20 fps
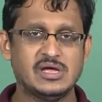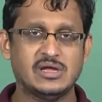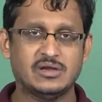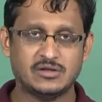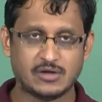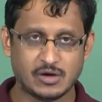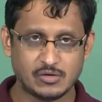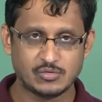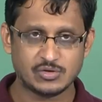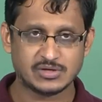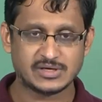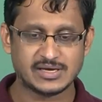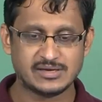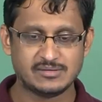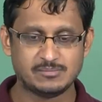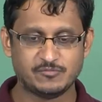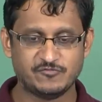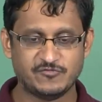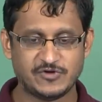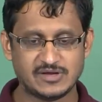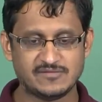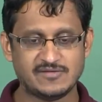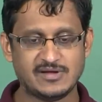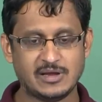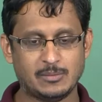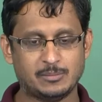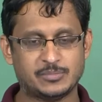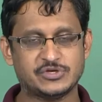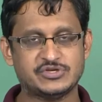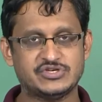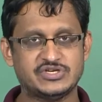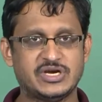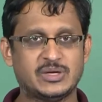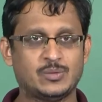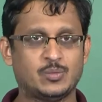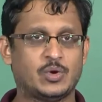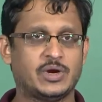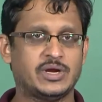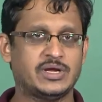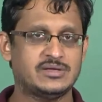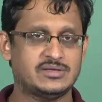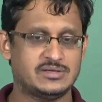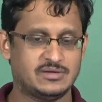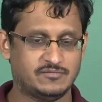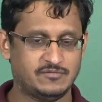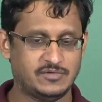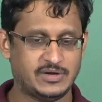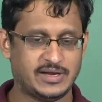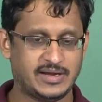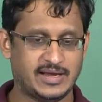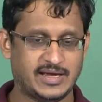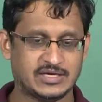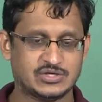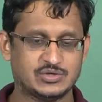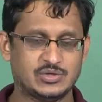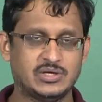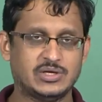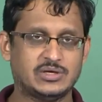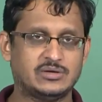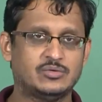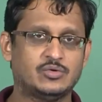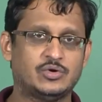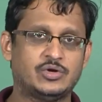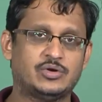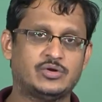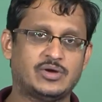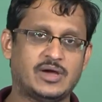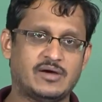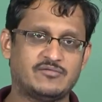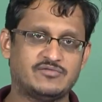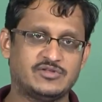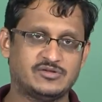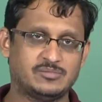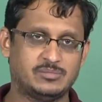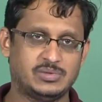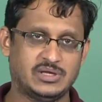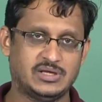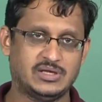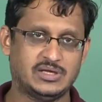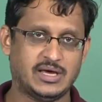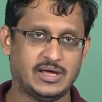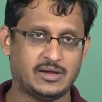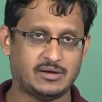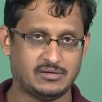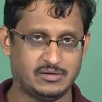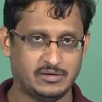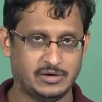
Now, you can very well appreciate why we are actually going to have this BER